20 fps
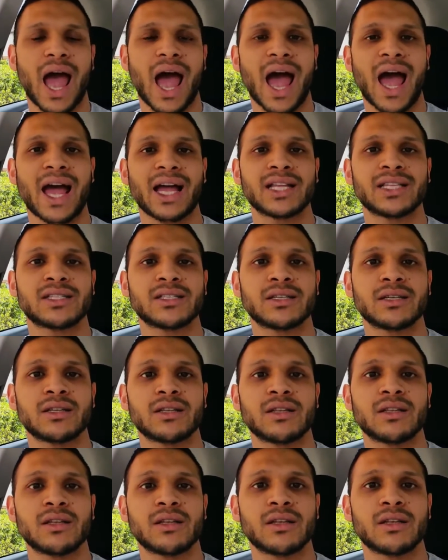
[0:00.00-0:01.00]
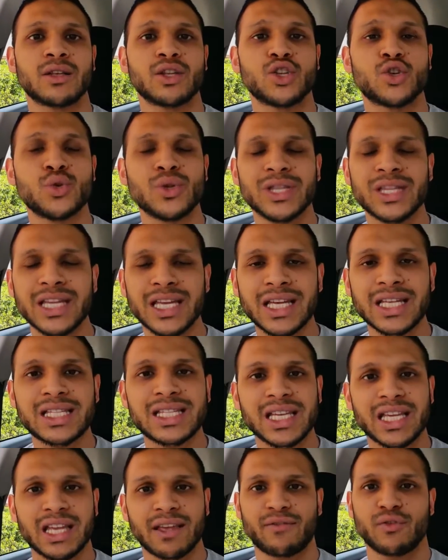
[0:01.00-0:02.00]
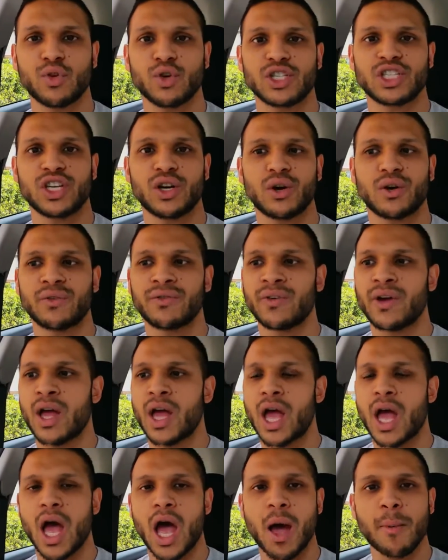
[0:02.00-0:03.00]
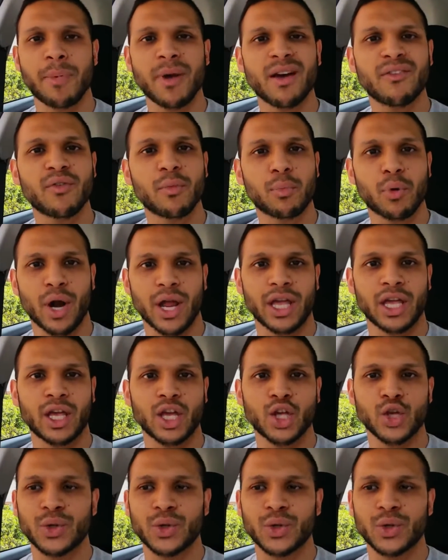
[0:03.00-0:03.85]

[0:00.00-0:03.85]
And you need to give yourself a bit of a break.